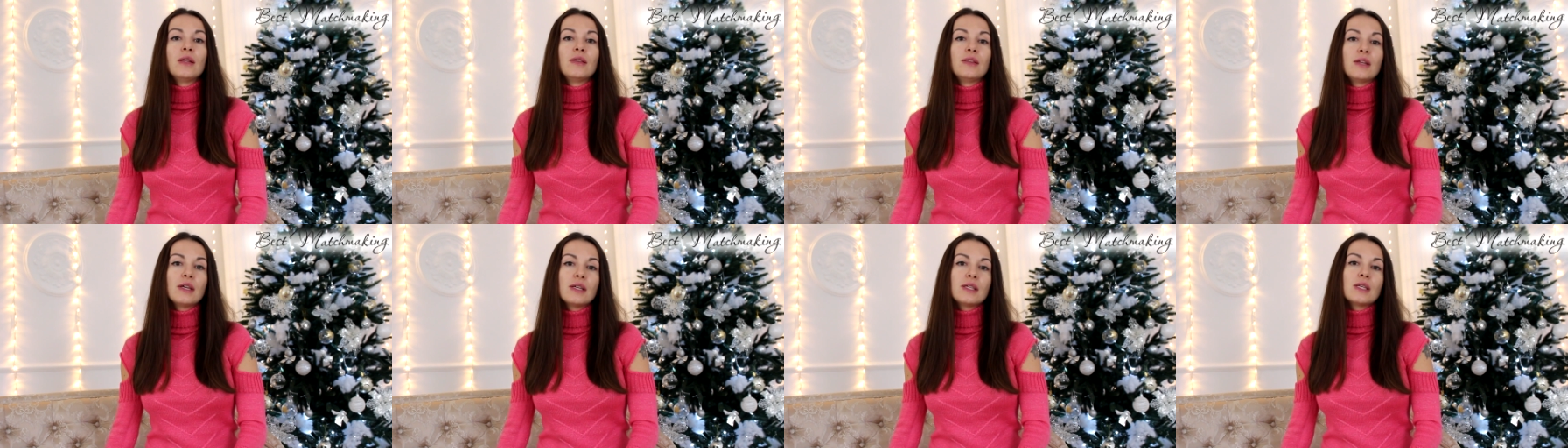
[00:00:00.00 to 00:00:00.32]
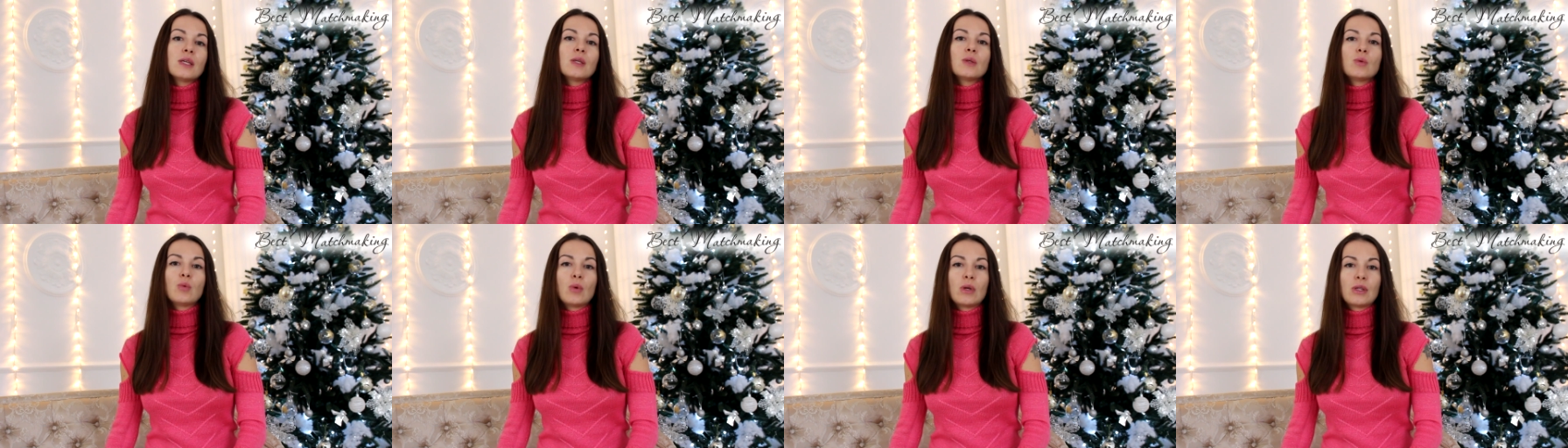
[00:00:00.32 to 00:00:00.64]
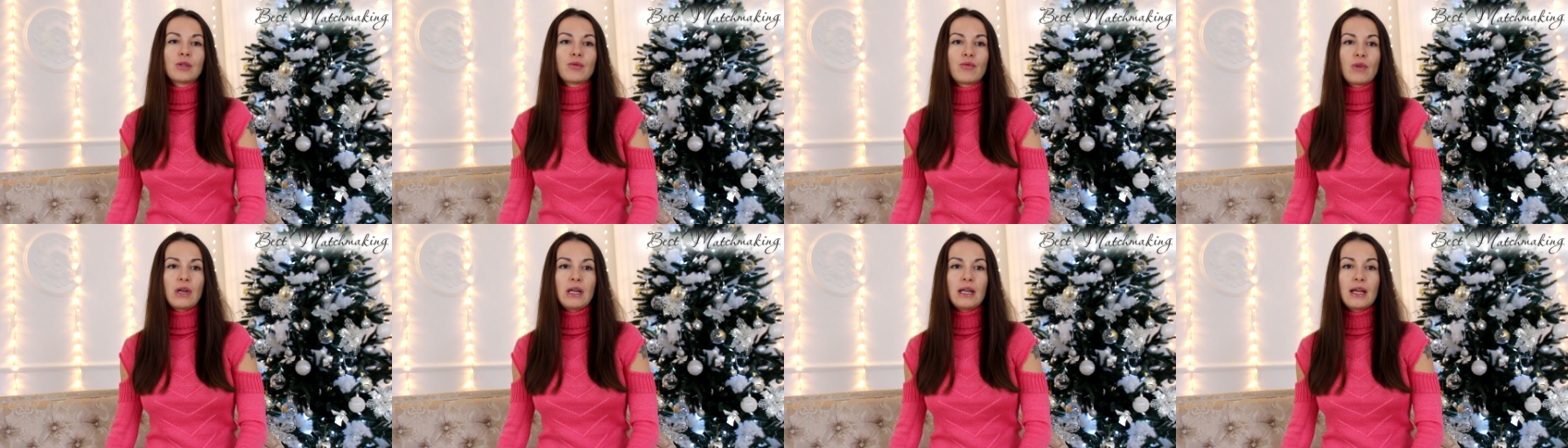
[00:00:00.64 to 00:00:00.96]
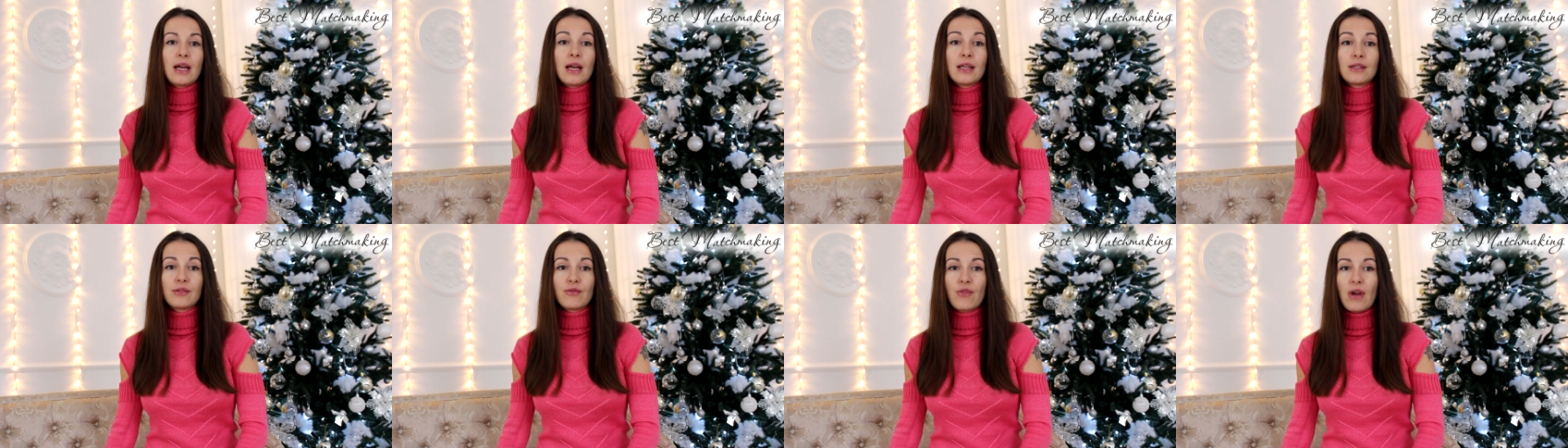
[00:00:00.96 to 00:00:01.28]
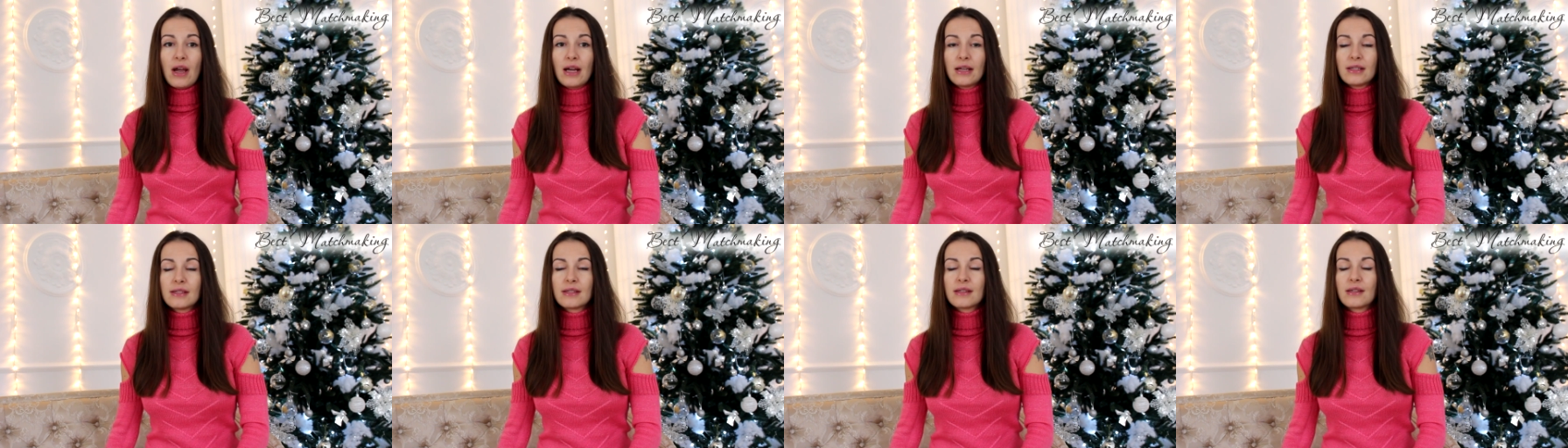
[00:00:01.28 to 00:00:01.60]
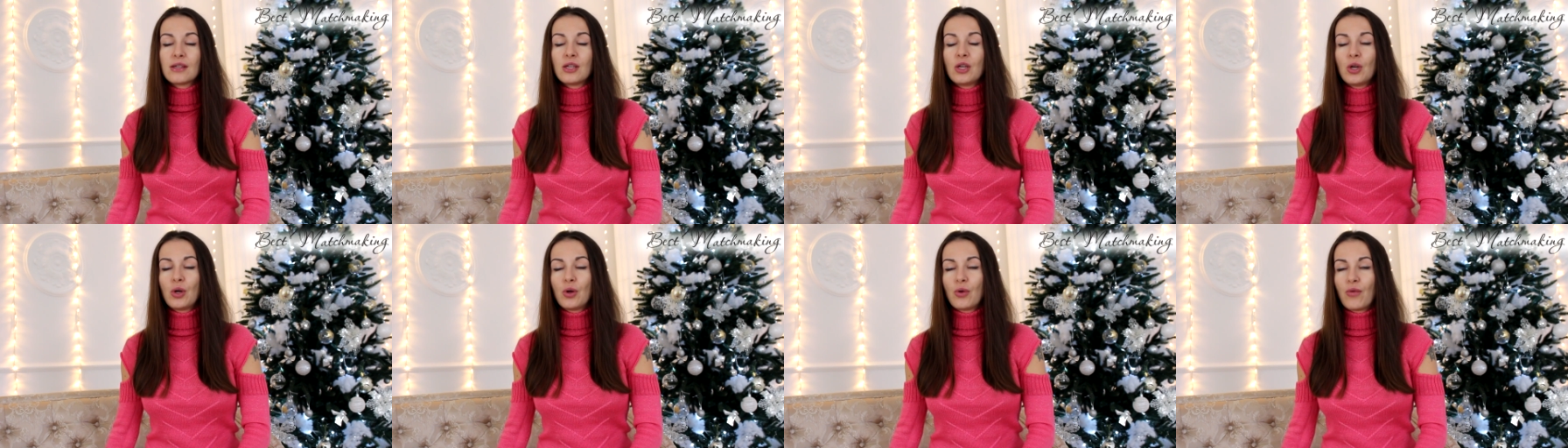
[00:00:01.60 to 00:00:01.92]
This is what really
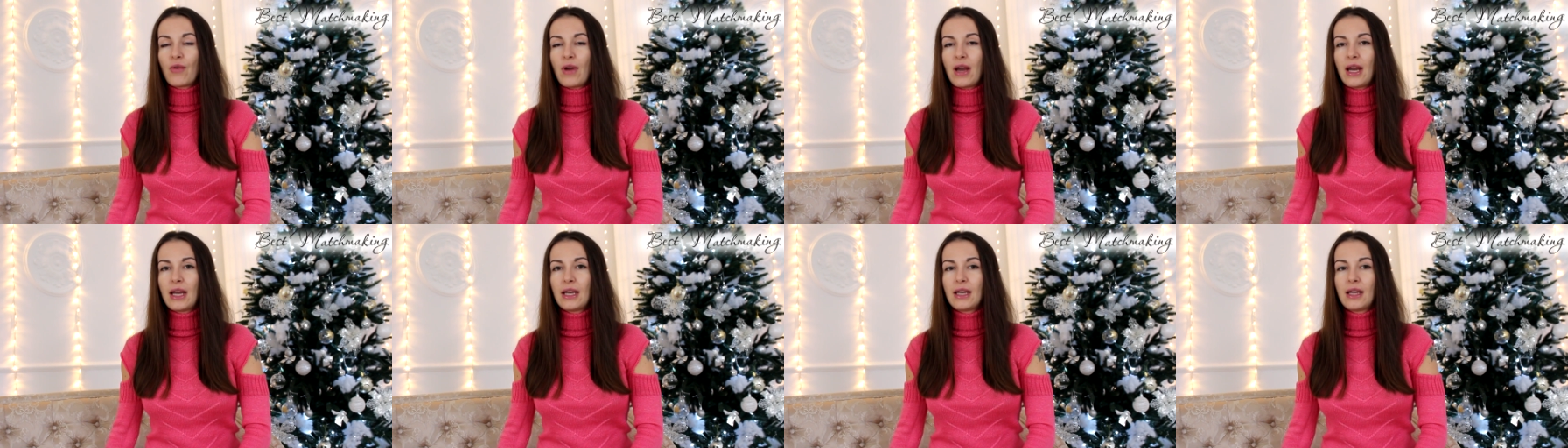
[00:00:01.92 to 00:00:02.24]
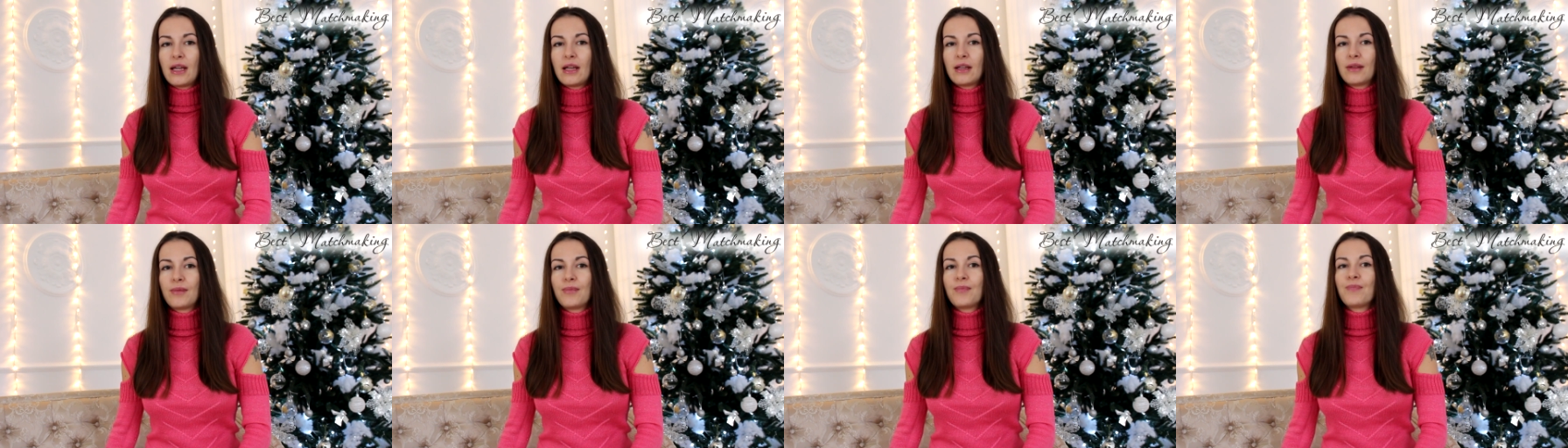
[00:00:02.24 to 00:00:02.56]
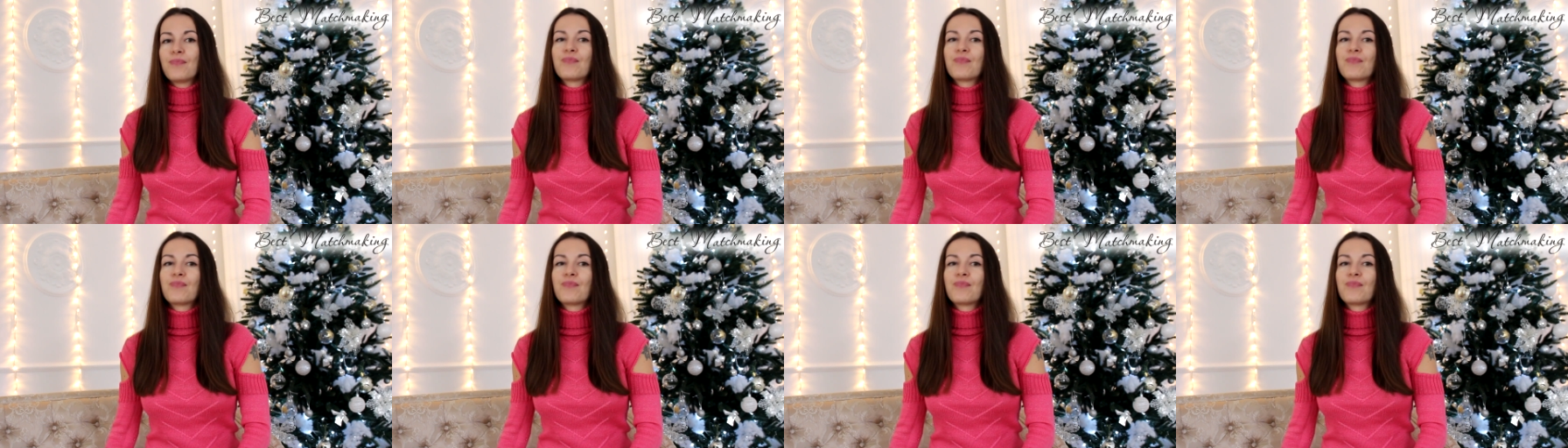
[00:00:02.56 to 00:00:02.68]
attracts Ukrainian